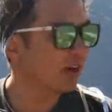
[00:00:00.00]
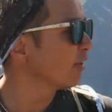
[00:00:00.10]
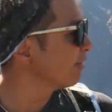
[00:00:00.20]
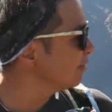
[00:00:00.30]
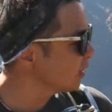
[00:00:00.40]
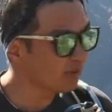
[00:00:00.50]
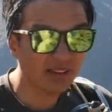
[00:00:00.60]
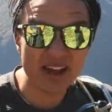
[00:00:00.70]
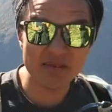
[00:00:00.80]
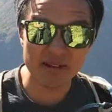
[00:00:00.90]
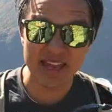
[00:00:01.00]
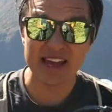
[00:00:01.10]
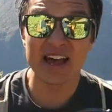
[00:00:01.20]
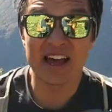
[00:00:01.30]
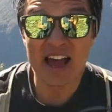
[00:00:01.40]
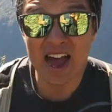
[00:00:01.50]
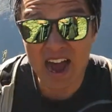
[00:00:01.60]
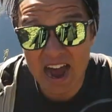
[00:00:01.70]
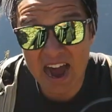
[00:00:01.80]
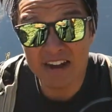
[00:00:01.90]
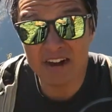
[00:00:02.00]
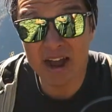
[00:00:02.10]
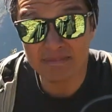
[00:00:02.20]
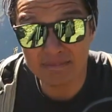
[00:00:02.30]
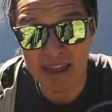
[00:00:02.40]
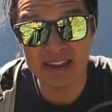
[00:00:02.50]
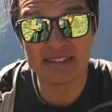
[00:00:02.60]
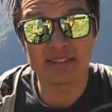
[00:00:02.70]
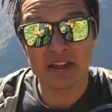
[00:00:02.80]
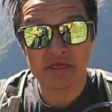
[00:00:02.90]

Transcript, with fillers: no, the views up here are amazing.